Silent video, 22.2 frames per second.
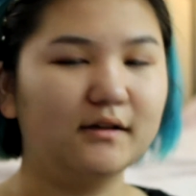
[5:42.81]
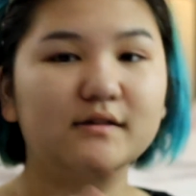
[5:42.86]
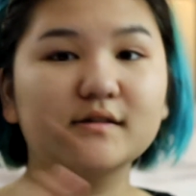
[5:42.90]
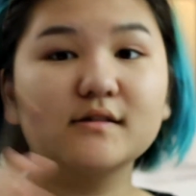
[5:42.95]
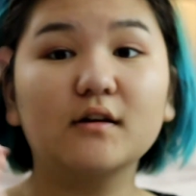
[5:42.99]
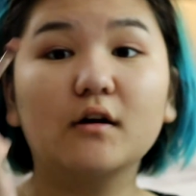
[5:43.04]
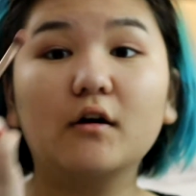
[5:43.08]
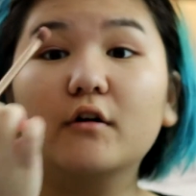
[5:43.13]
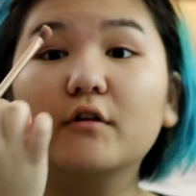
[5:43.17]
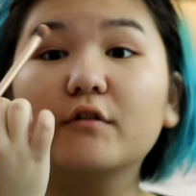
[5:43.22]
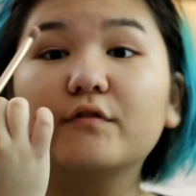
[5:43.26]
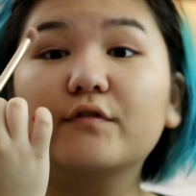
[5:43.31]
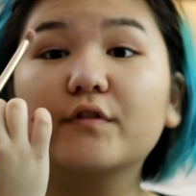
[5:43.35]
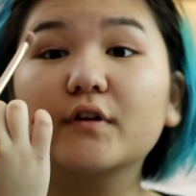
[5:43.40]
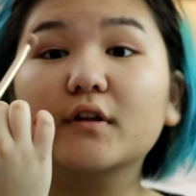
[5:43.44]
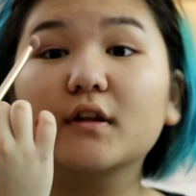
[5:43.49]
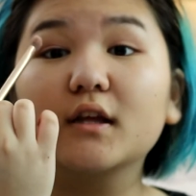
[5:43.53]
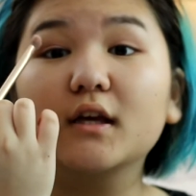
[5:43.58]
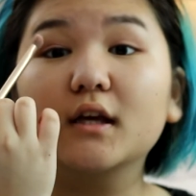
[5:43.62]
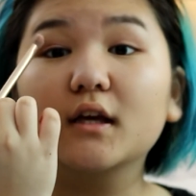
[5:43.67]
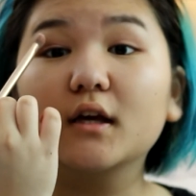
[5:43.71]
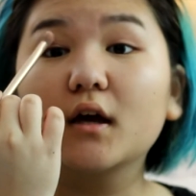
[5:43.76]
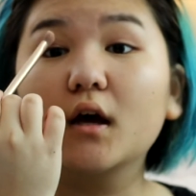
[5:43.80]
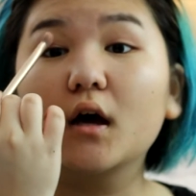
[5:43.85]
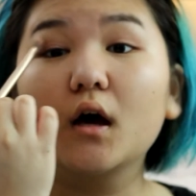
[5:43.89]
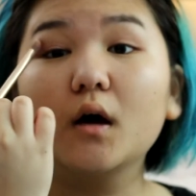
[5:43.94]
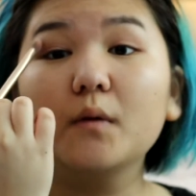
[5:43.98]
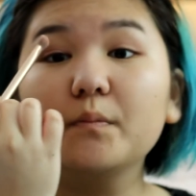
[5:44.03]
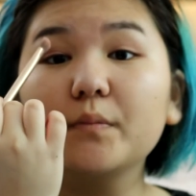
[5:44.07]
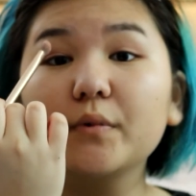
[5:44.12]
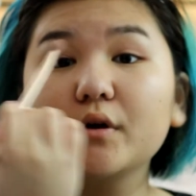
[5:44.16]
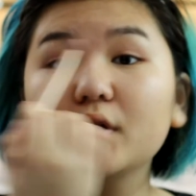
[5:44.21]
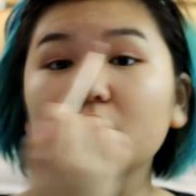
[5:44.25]
So, for the
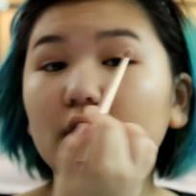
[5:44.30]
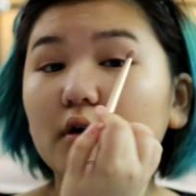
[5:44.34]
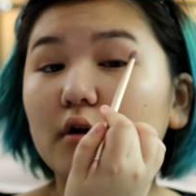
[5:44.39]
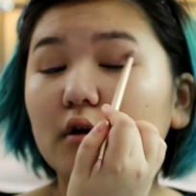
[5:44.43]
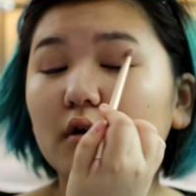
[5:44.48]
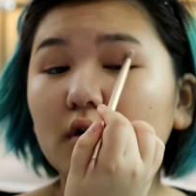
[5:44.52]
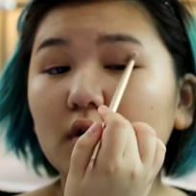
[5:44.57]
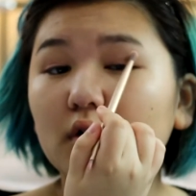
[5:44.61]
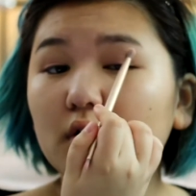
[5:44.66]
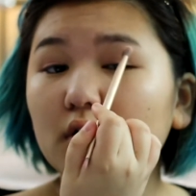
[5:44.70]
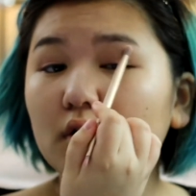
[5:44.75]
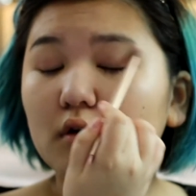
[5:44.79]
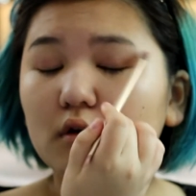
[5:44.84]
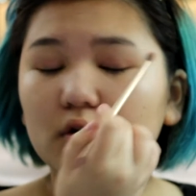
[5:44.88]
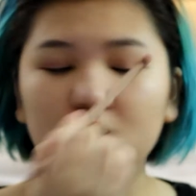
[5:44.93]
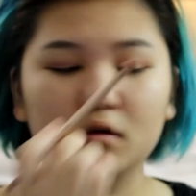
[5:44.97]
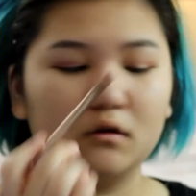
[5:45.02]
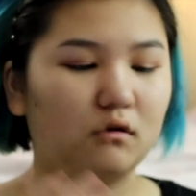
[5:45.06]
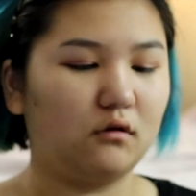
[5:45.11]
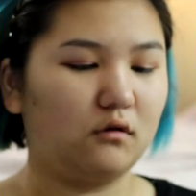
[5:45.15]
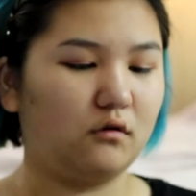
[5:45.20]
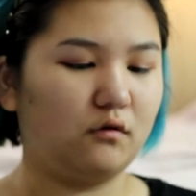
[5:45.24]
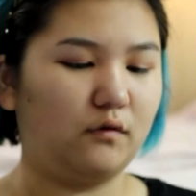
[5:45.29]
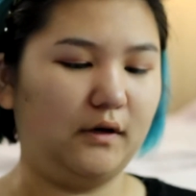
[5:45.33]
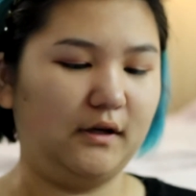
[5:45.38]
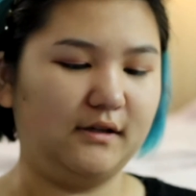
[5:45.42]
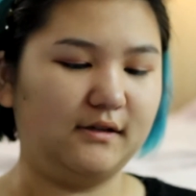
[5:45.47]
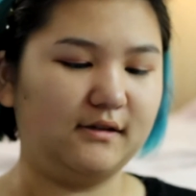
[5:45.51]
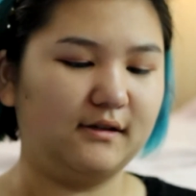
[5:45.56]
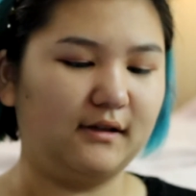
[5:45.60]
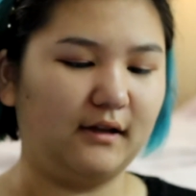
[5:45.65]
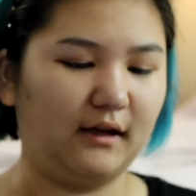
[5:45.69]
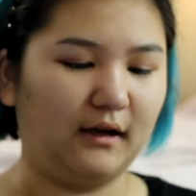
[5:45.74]
upper
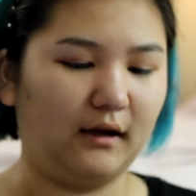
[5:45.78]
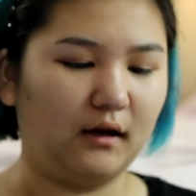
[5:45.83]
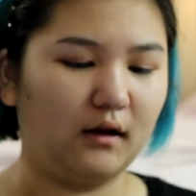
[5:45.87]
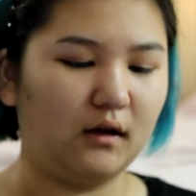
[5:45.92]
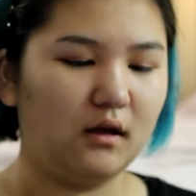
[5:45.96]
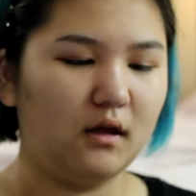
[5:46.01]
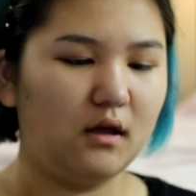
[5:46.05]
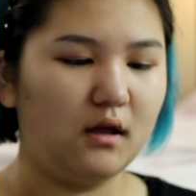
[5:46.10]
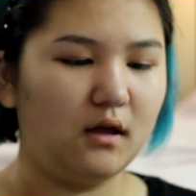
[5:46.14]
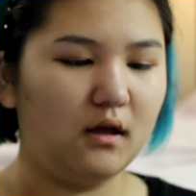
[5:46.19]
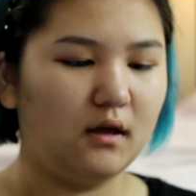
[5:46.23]
crease thing,